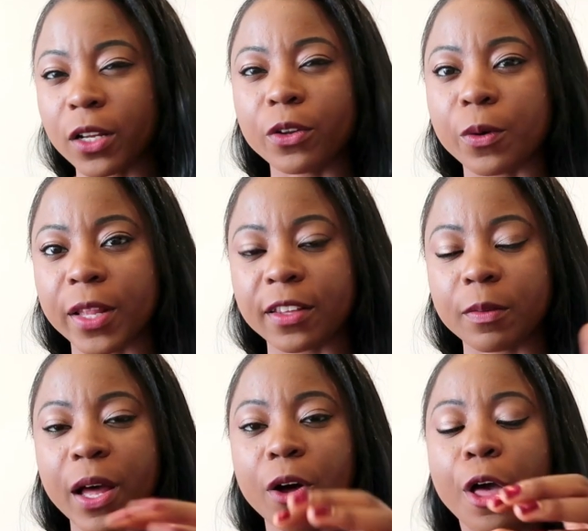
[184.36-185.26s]
I don't know what that's
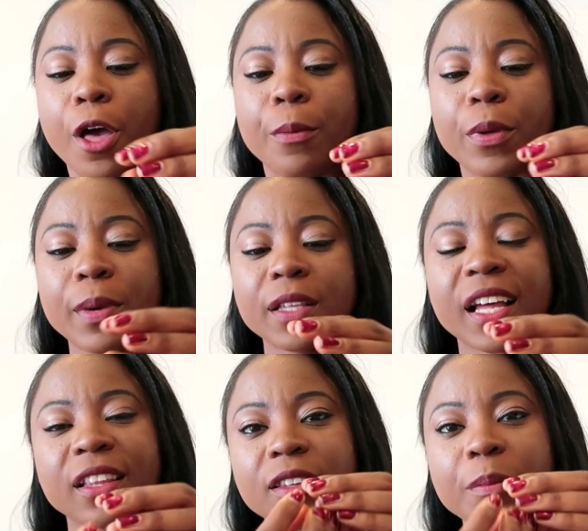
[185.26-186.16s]
about, but it means
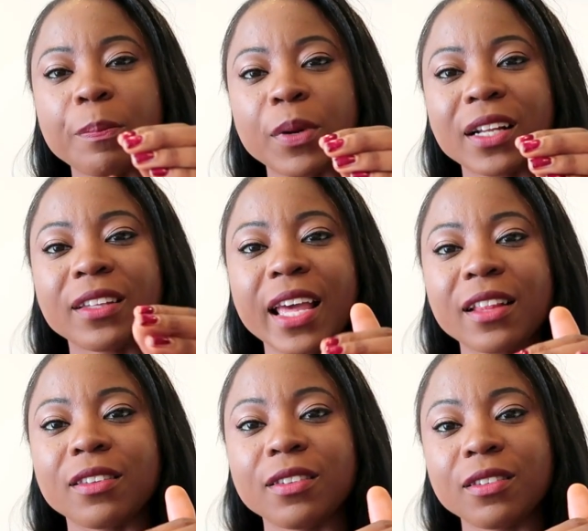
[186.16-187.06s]
like some of the blood is
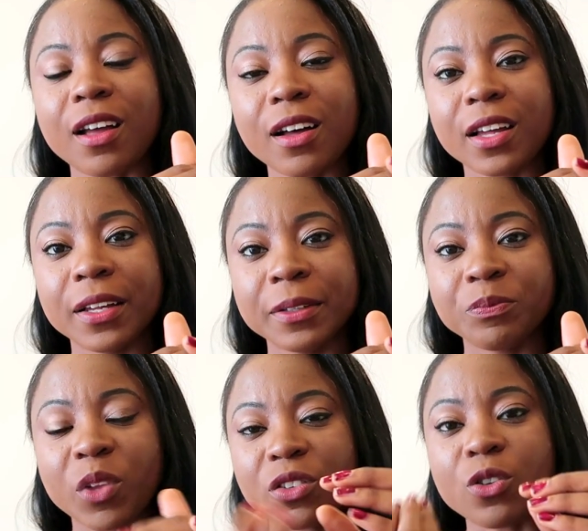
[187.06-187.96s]
getting stuck.
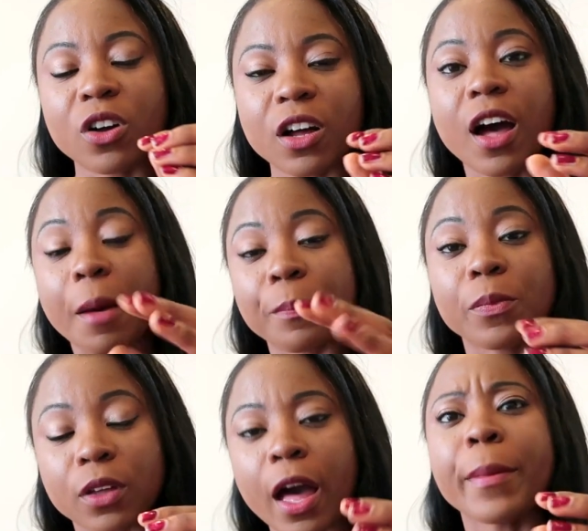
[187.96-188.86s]
It's not
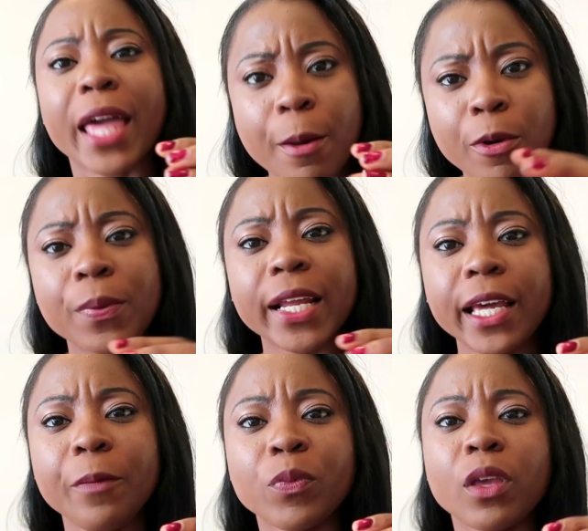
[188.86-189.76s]
com coming out
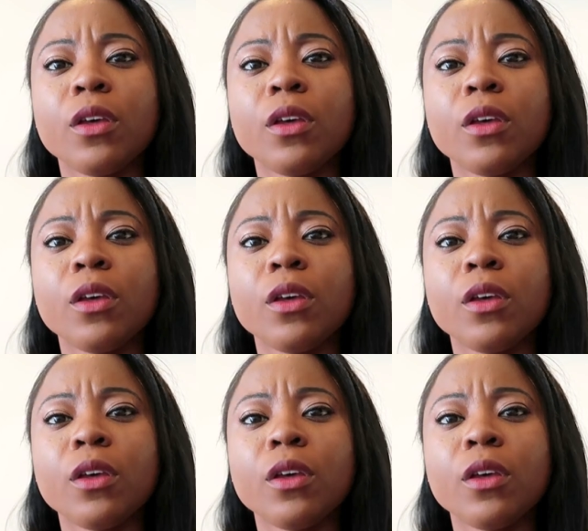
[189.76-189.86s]
properly.